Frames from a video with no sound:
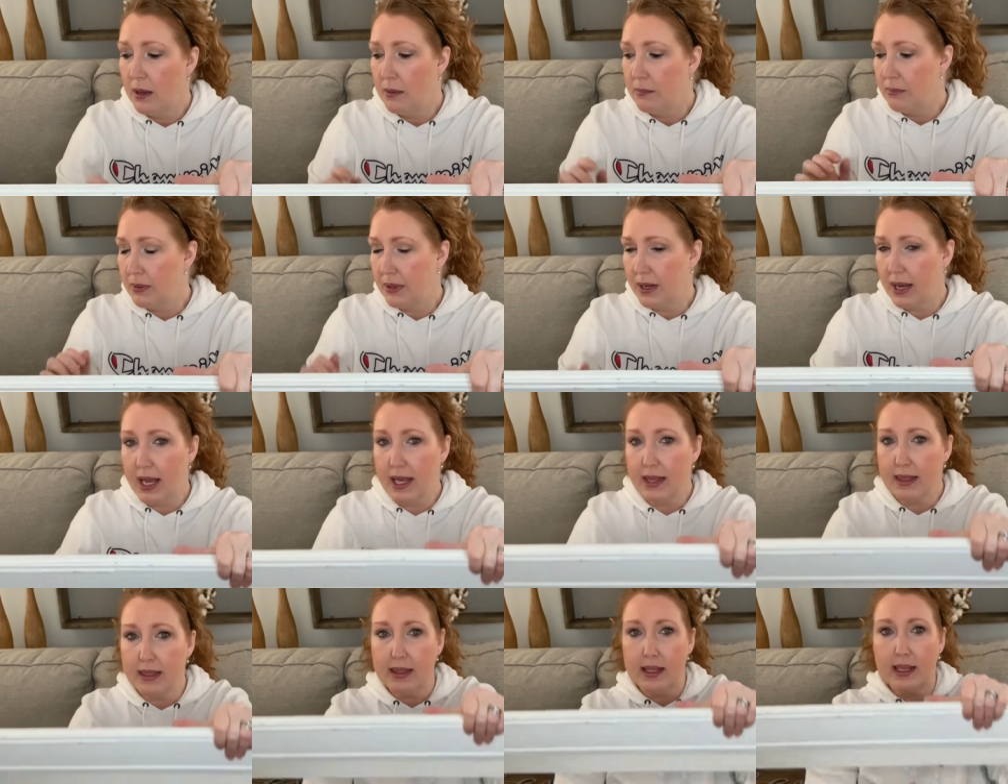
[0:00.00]
But
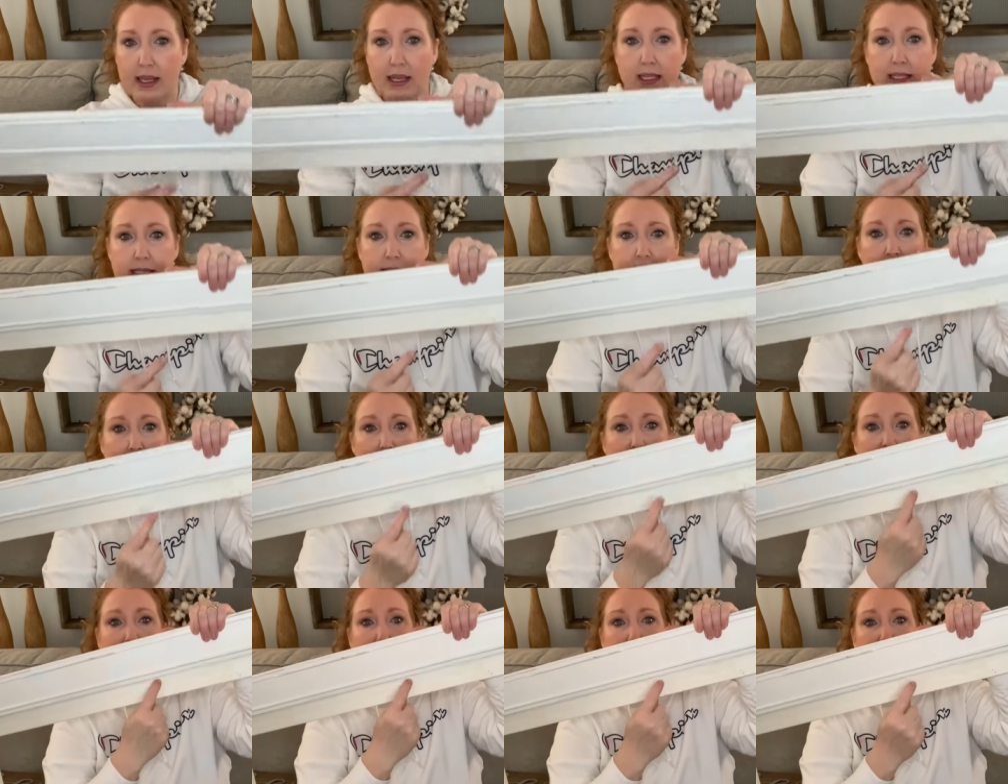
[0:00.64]
I think
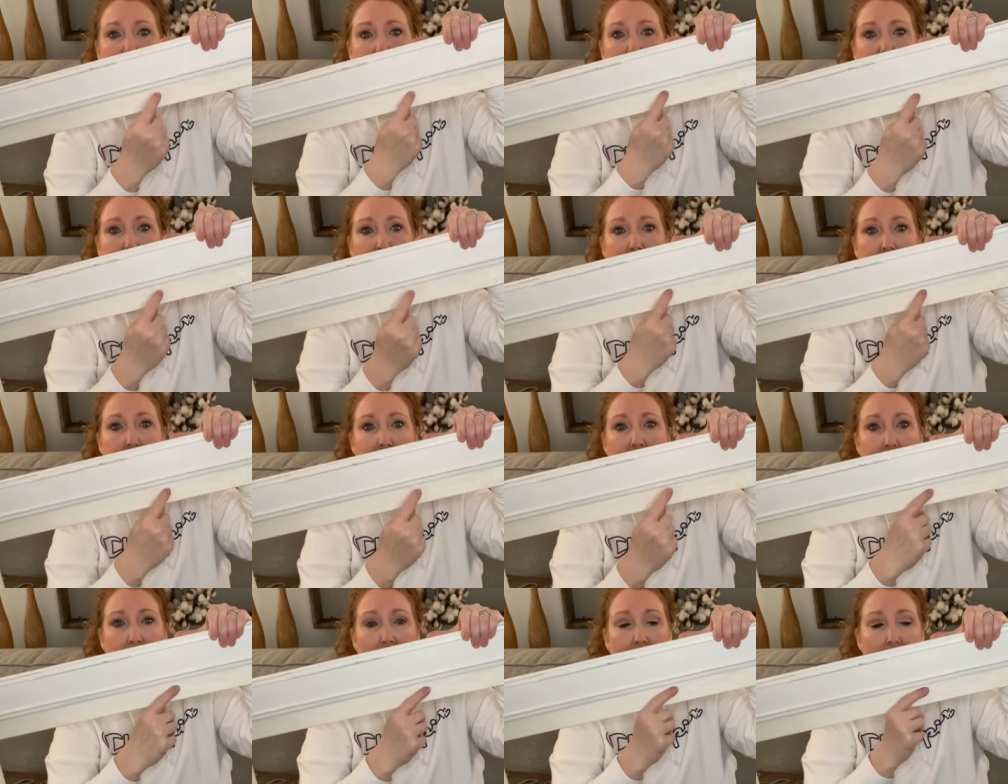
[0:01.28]
take this
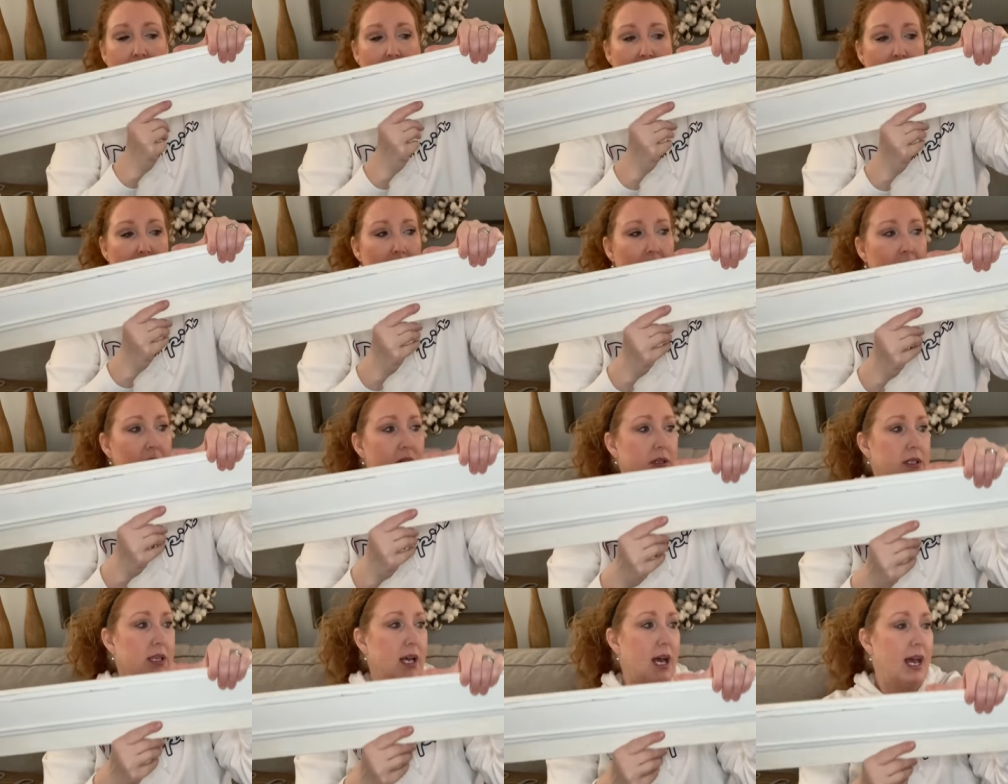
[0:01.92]
insert
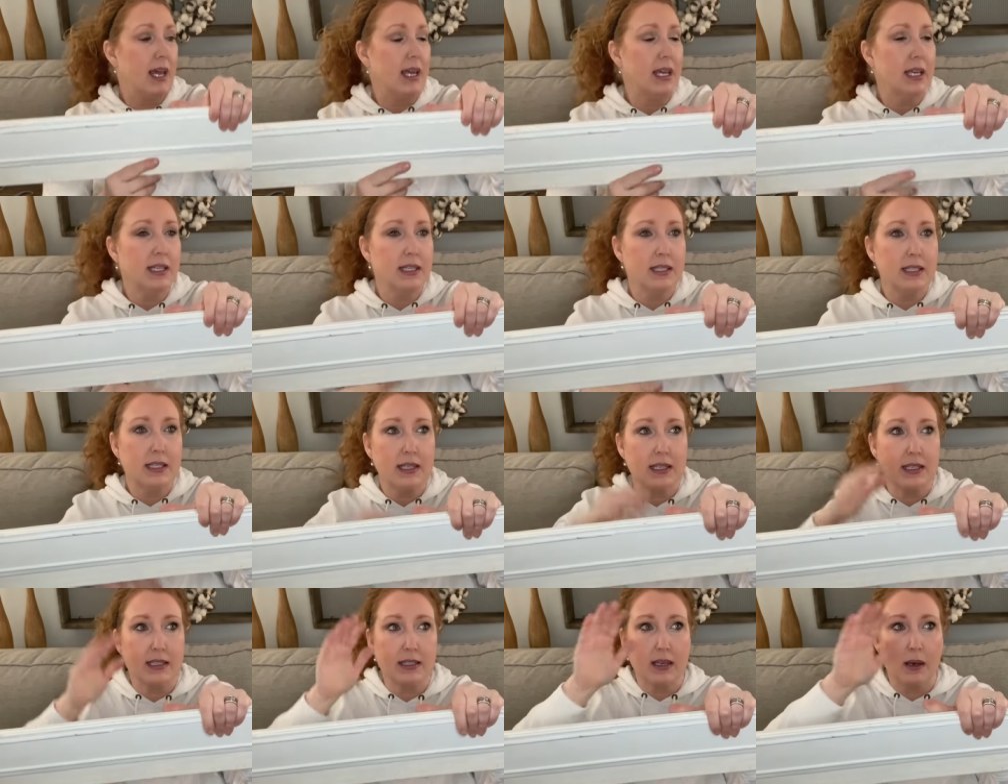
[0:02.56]
out. I can
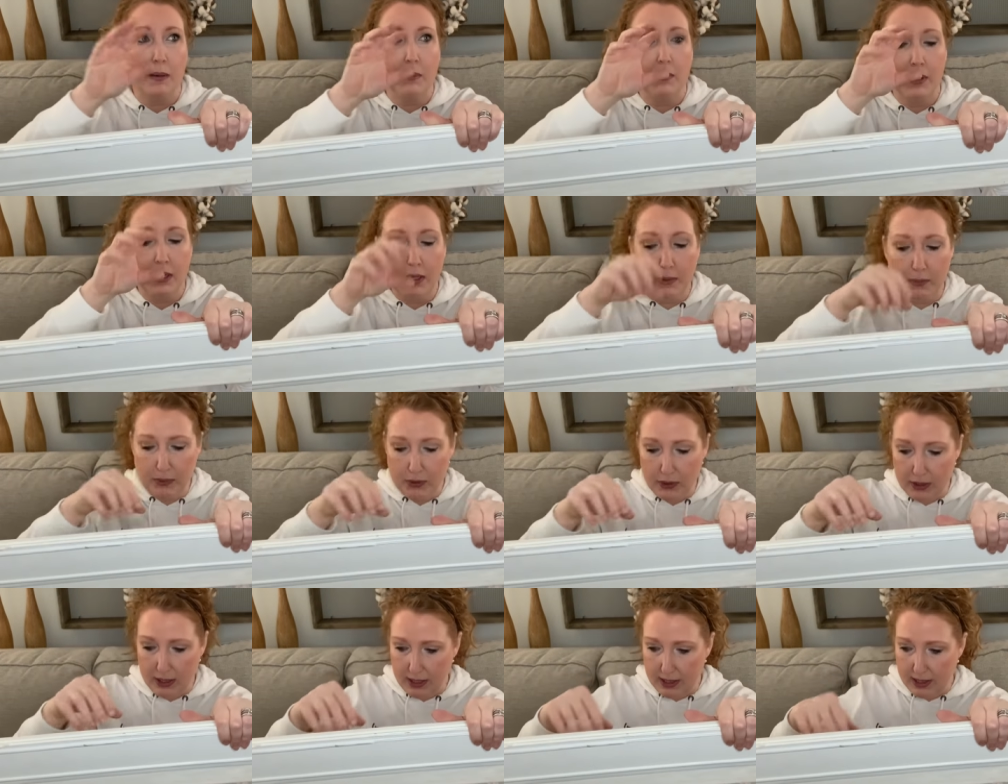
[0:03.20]
see somebody
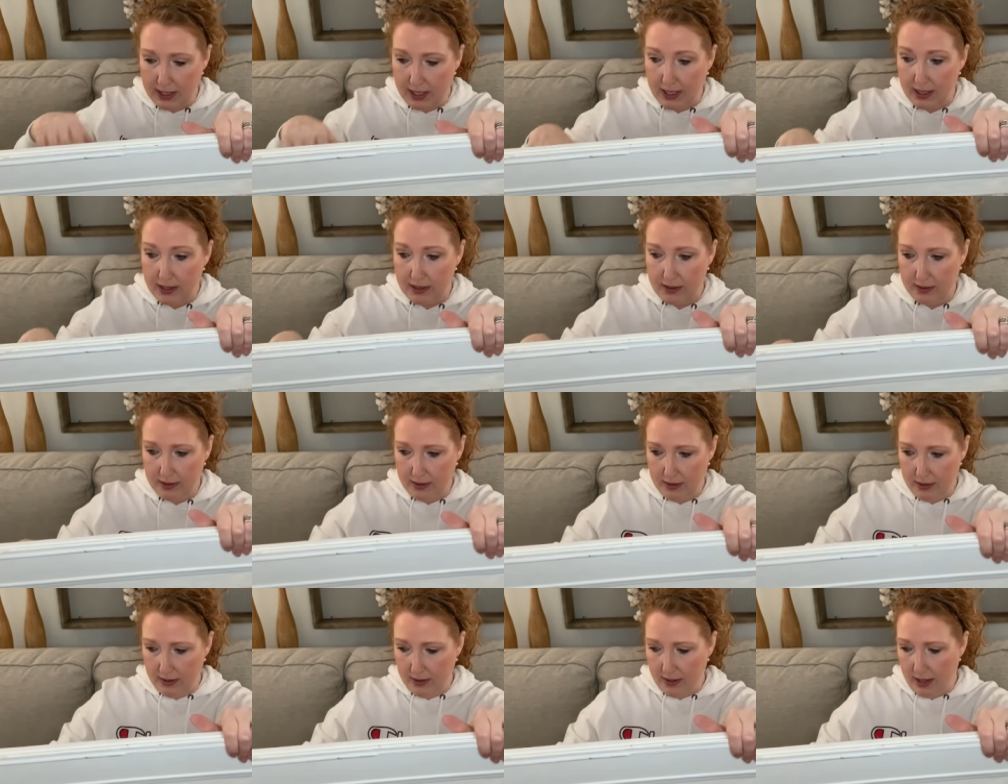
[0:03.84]
putting like,
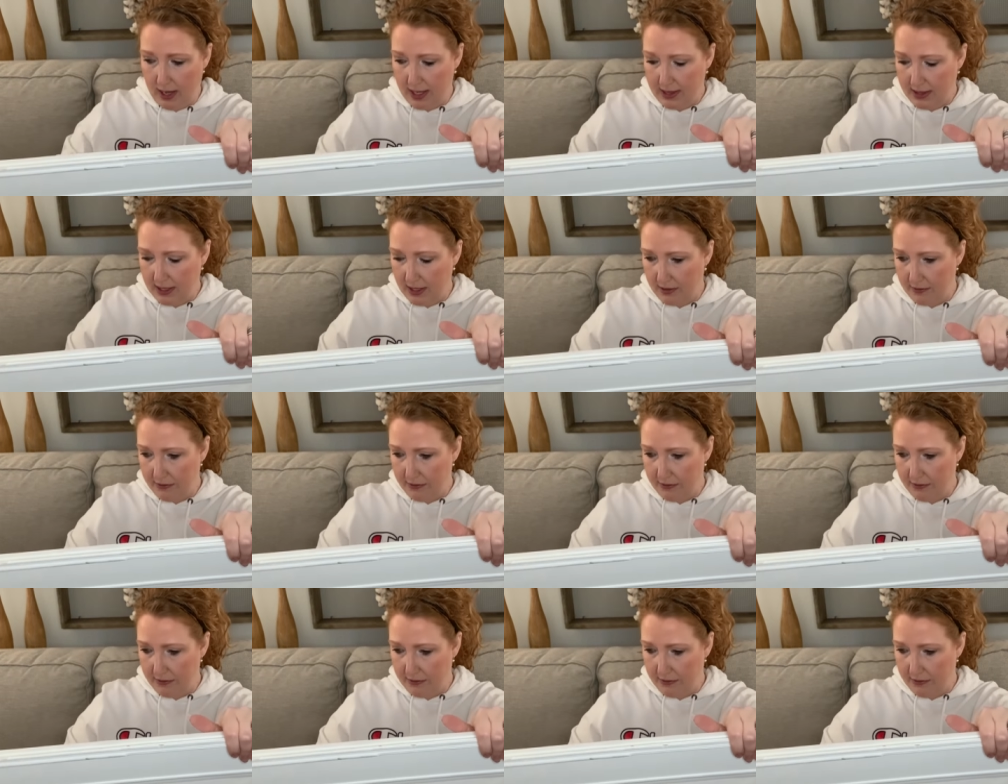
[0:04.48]
I think